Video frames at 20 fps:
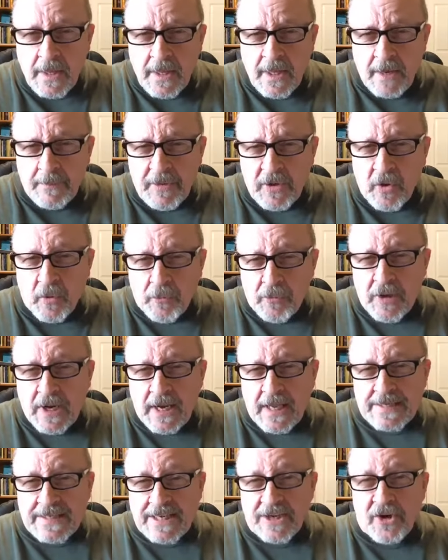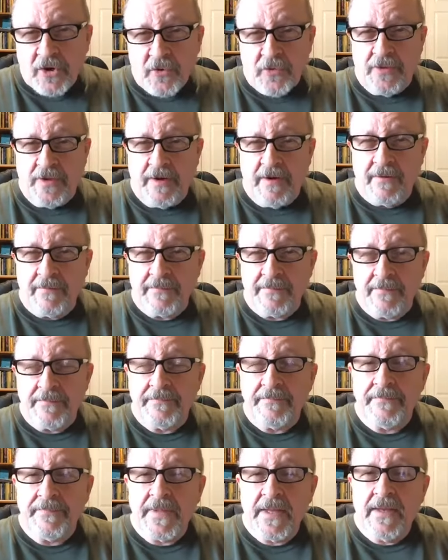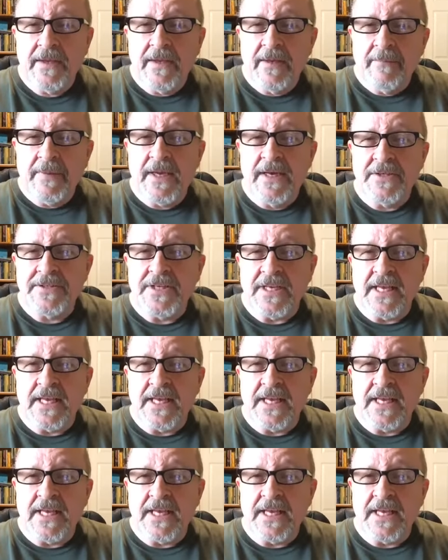And we don't really like to go there because